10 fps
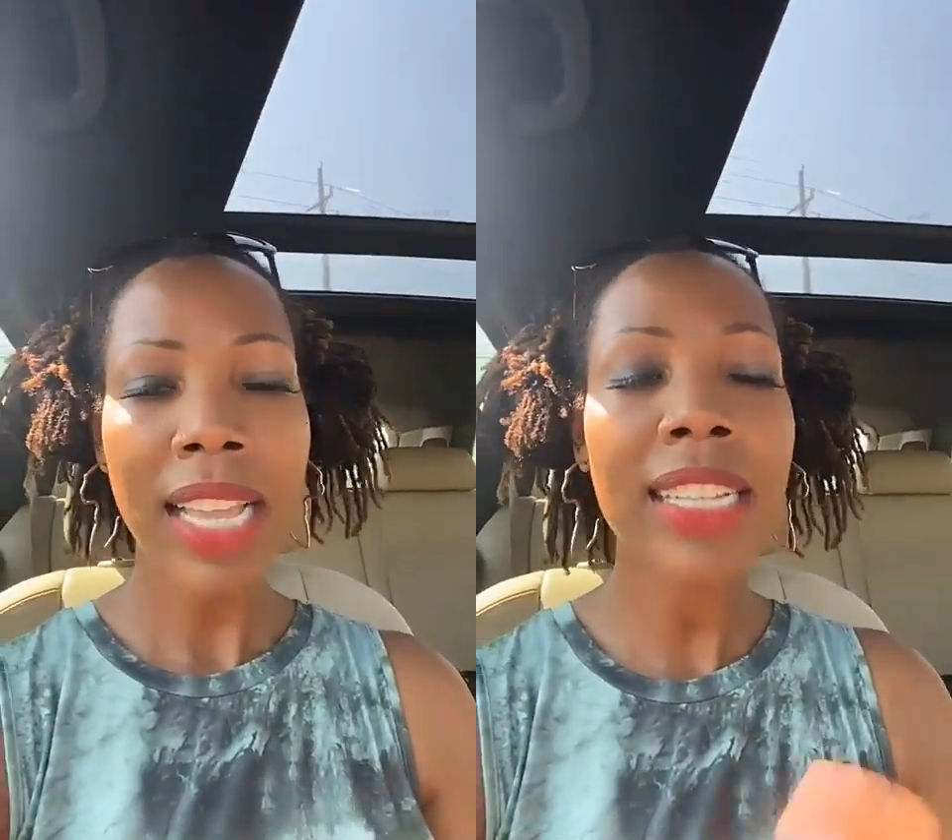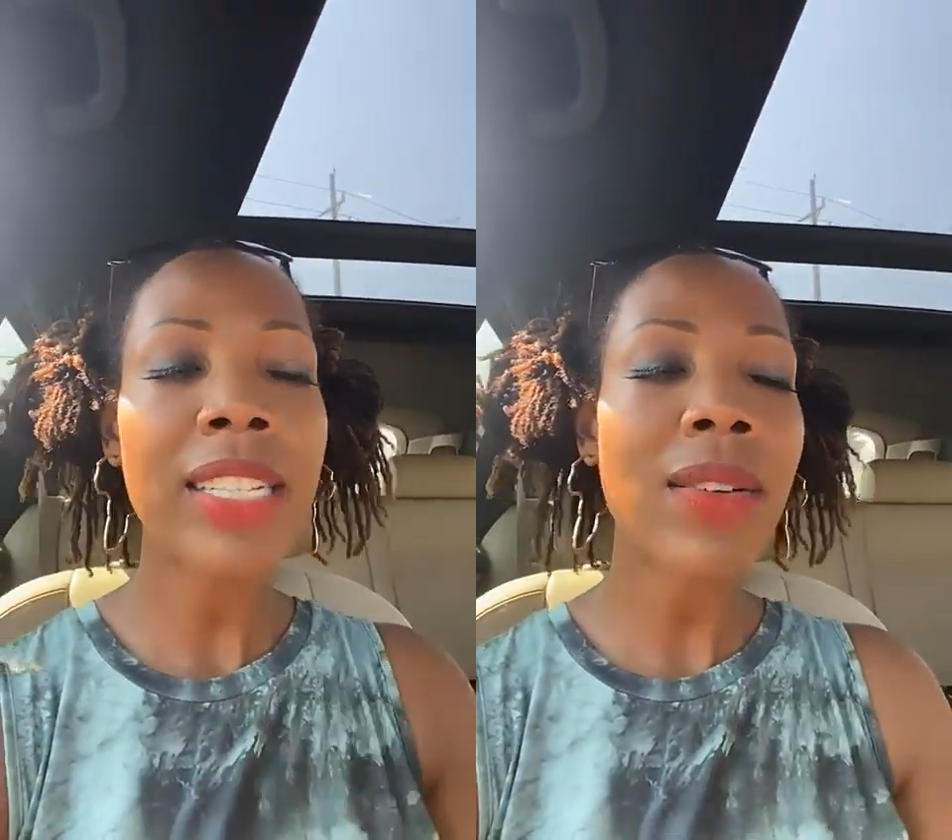
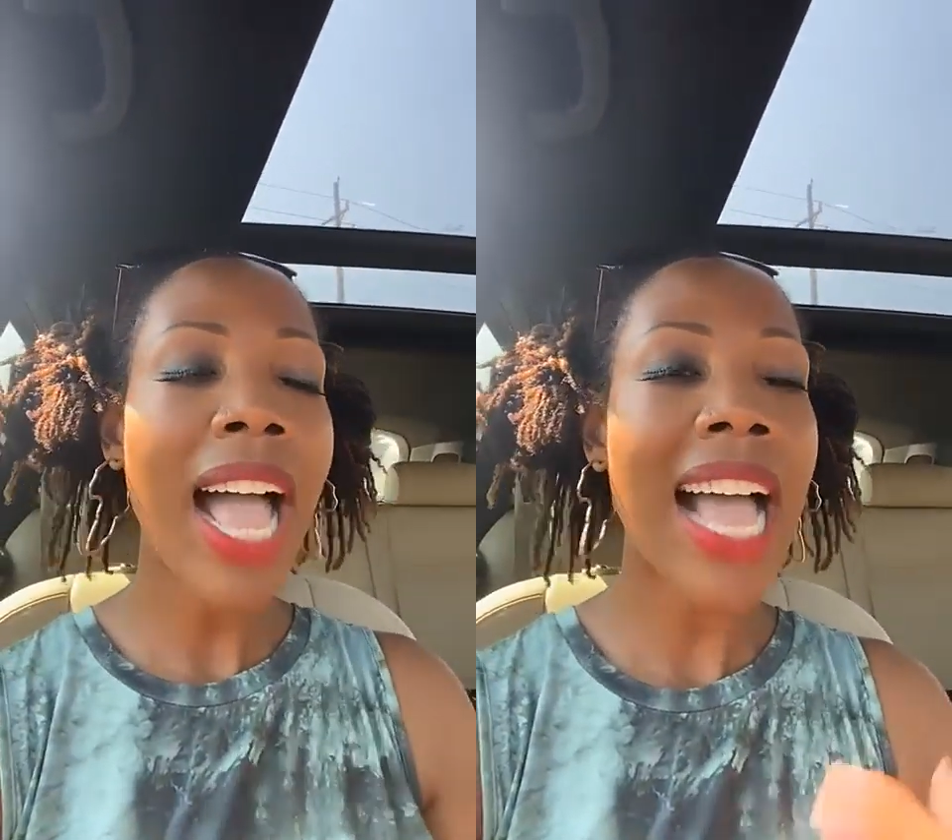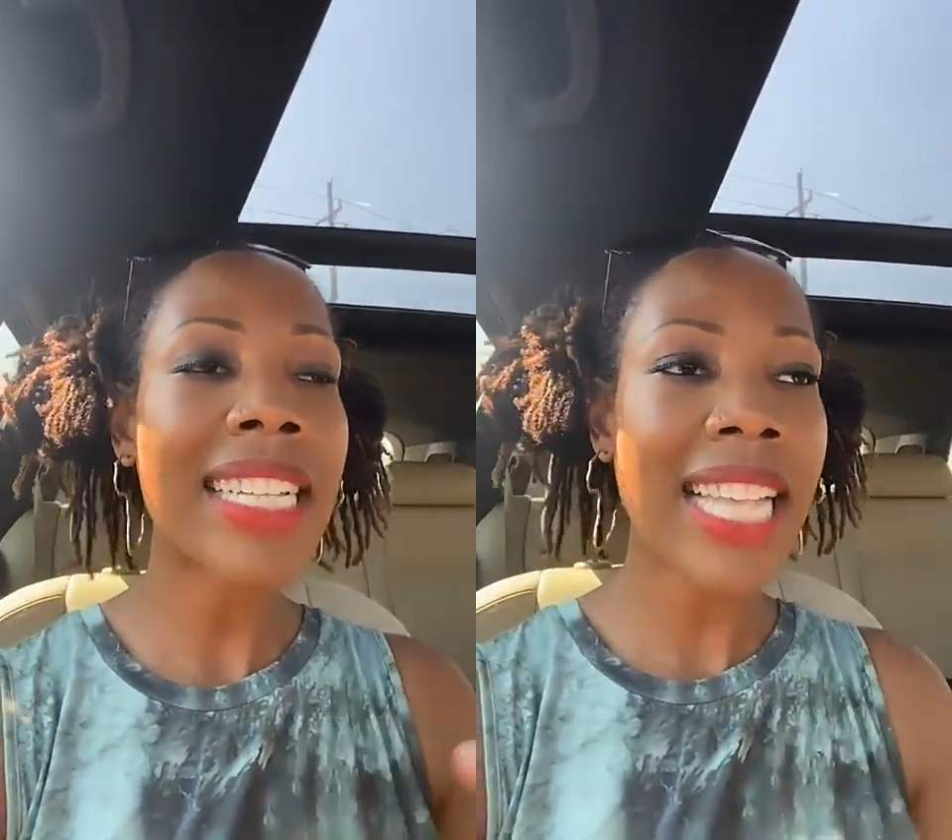And so
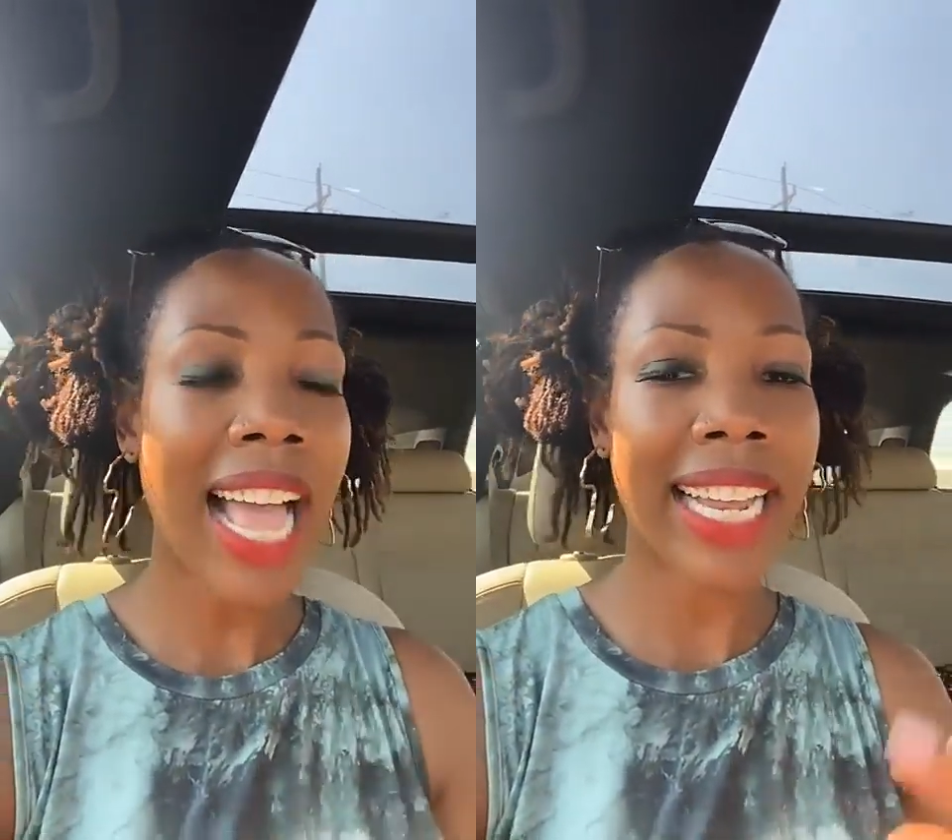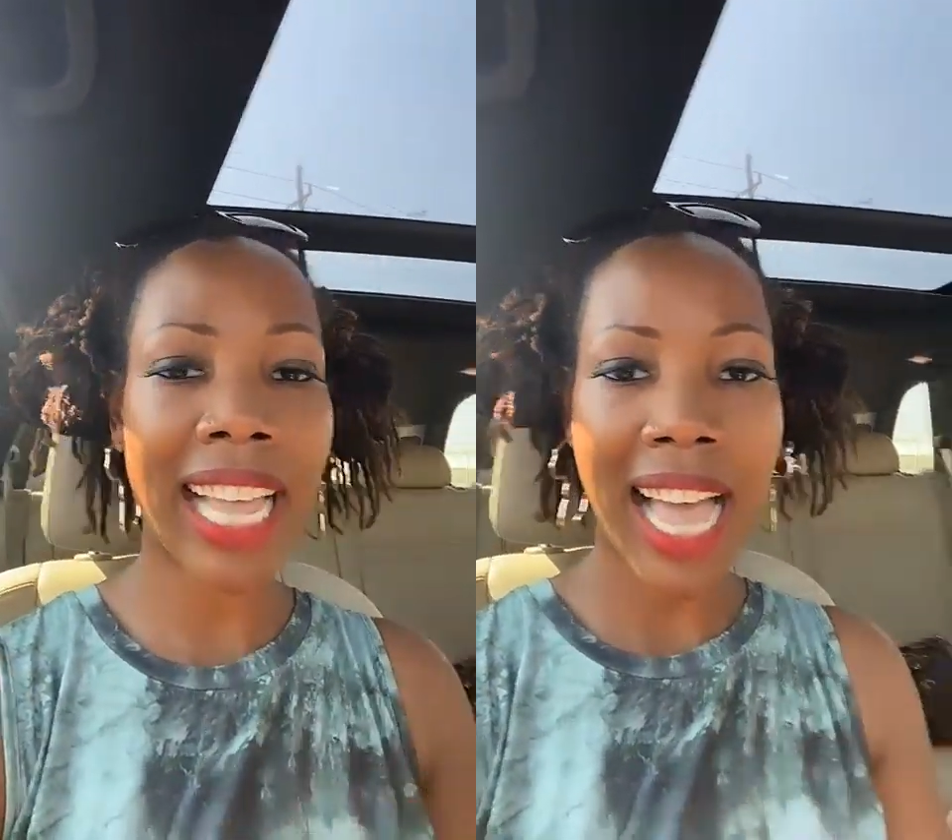as
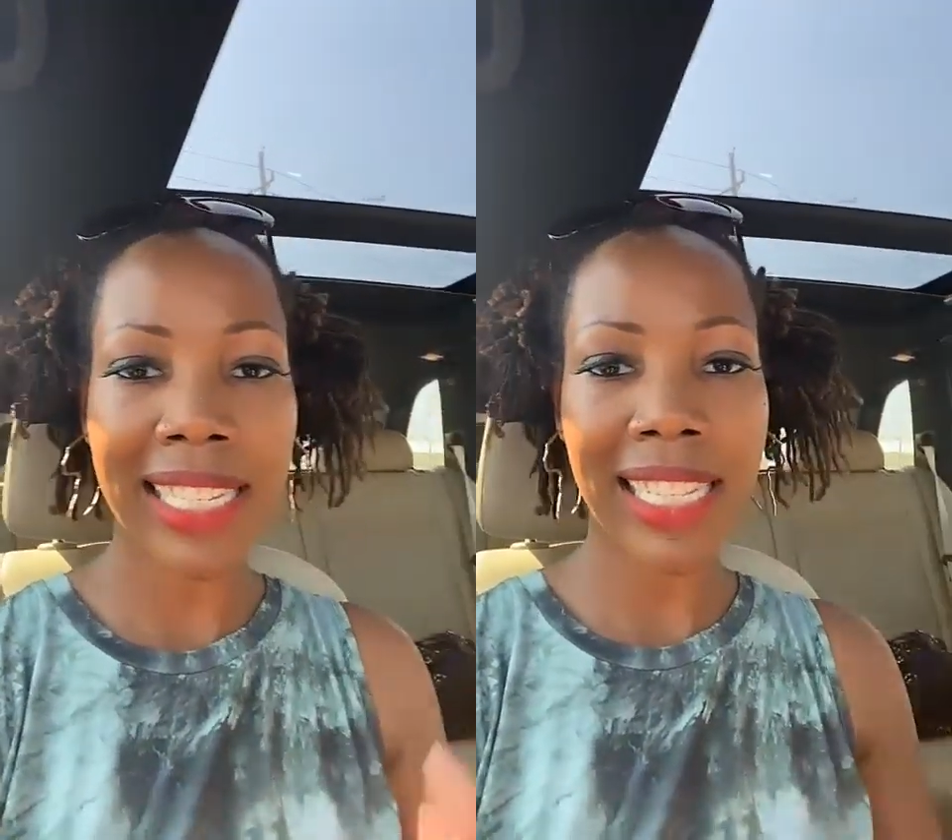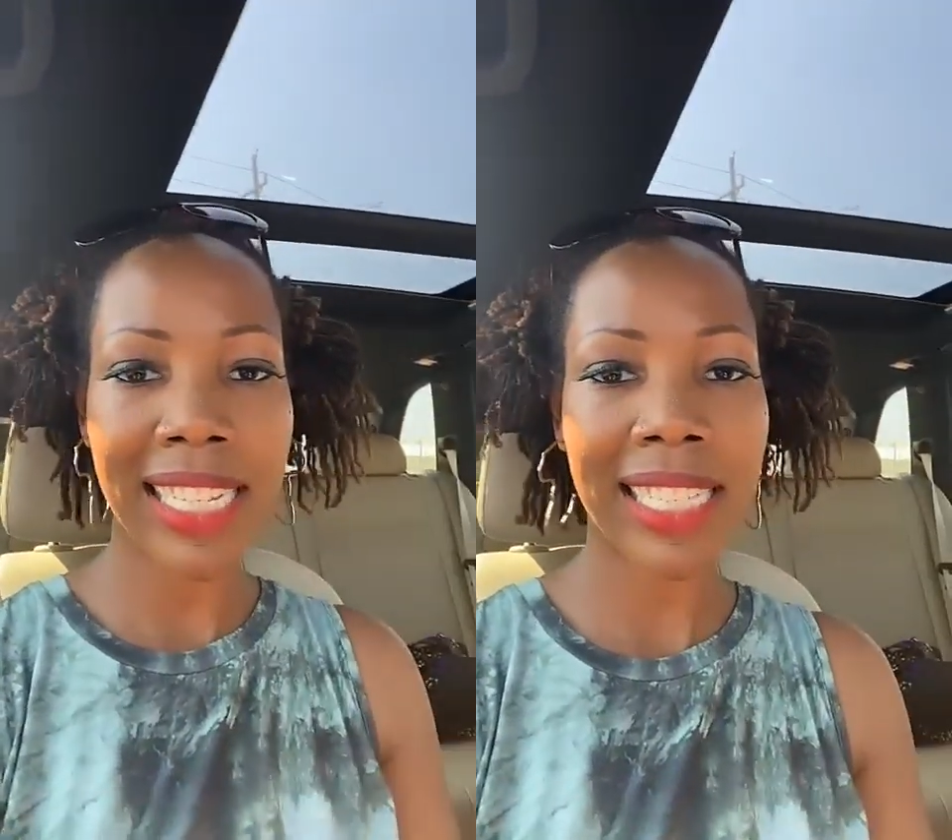I
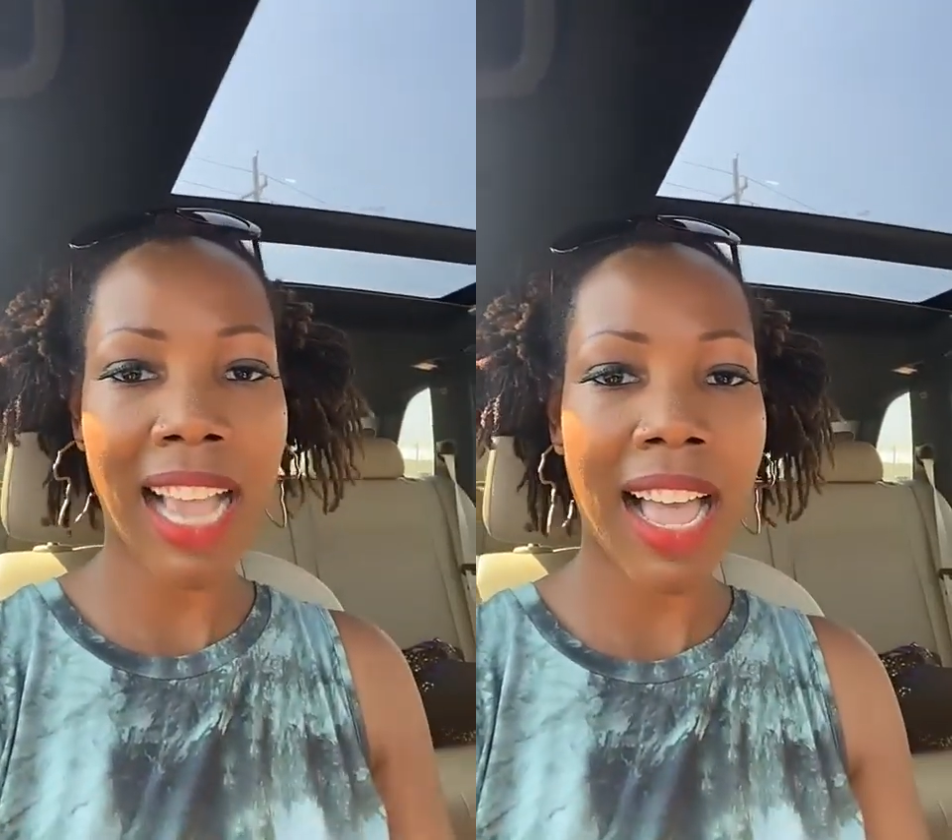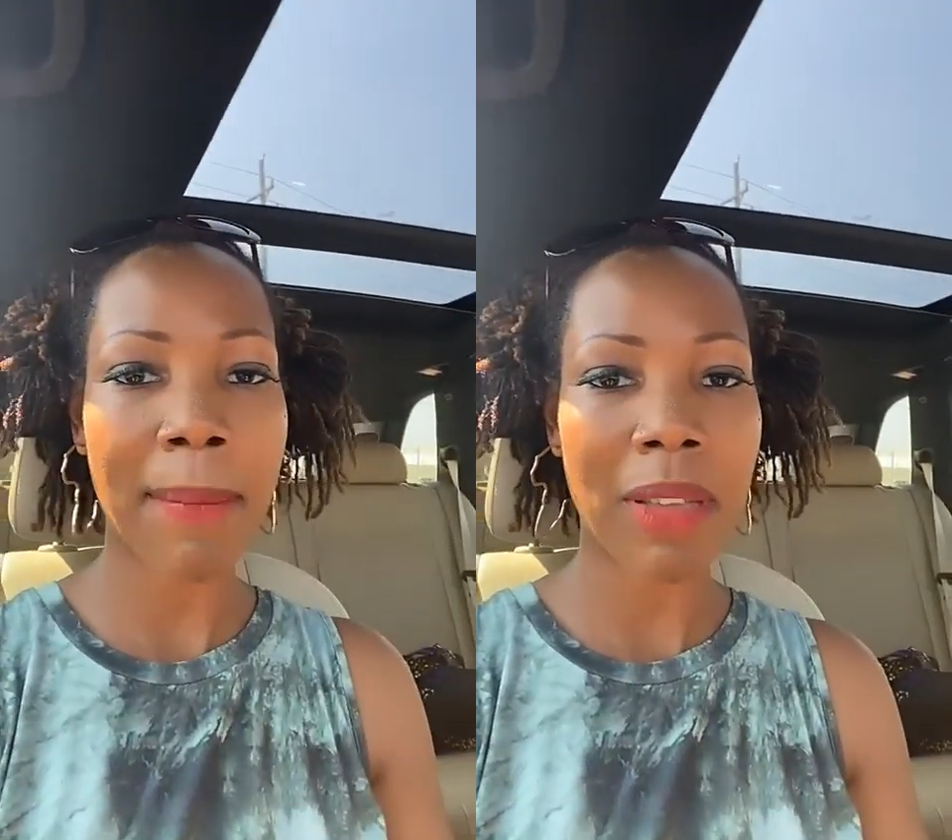got to this
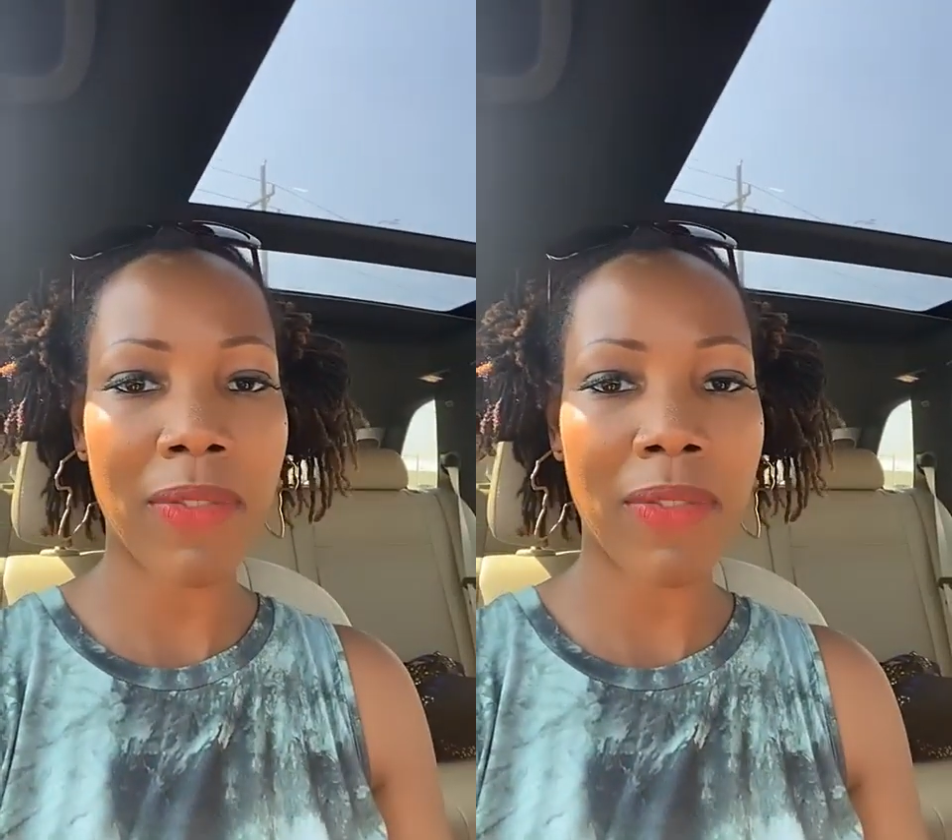time